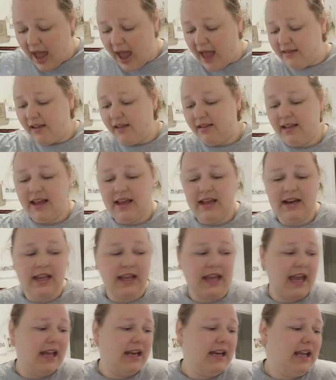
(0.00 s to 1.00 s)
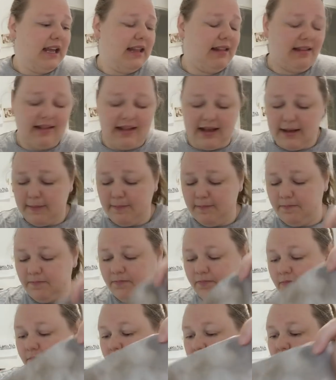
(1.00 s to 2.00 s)
As I said, again, it's um,
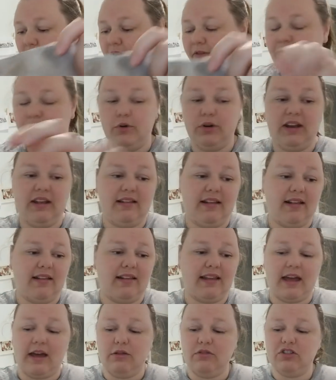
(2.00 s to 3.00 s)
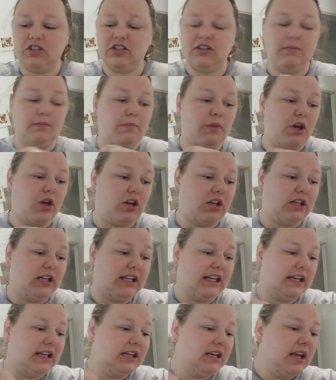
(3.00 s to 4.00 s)
46 count Bergen
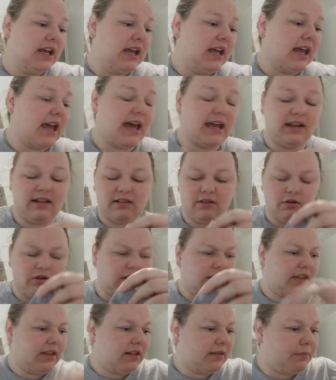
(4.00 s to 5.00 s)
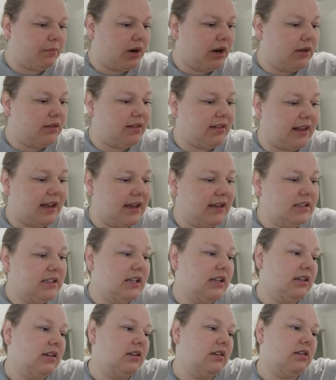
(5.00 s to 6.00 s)
linen and it's called, I think it's brown sand.
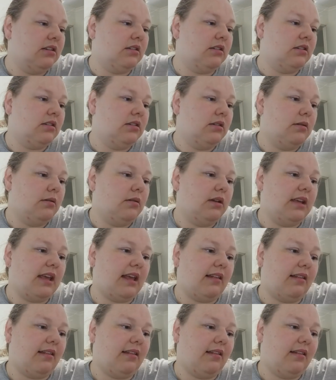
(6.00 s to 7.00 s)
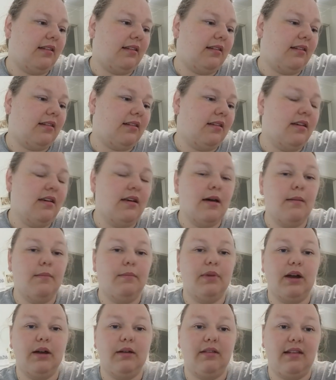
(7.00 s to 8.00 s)
Yes,
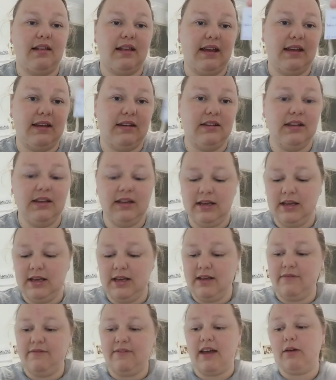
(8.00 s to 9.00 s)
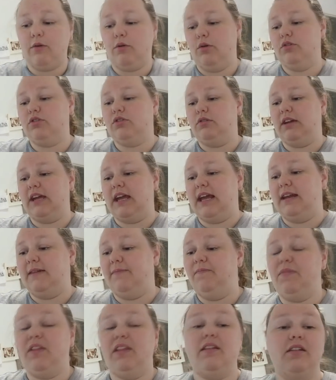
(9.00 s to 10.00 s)
brown sand. Fat quarter
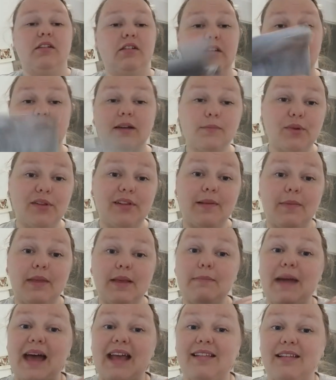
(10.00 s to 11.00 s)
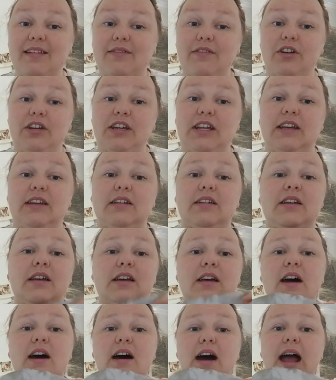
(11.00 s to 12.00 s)
again, so I can put something massive on here.
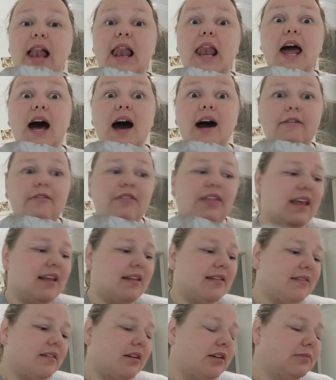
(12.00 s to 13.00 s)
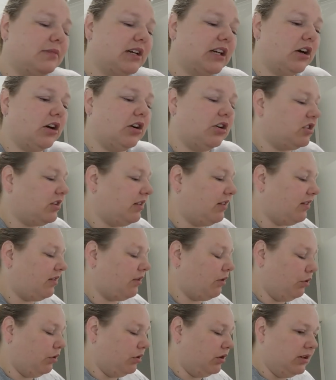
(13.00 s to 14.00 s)
I love this. Oh my gosh, it's
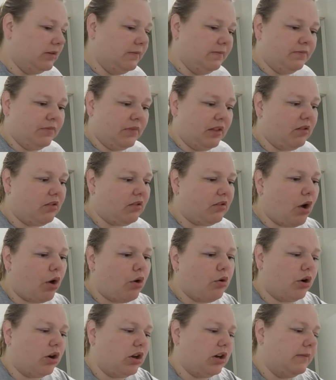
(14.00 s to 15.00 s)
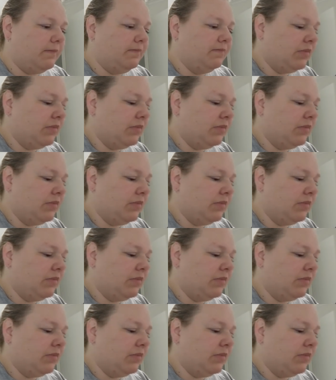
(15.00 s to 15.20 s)
so good. So good.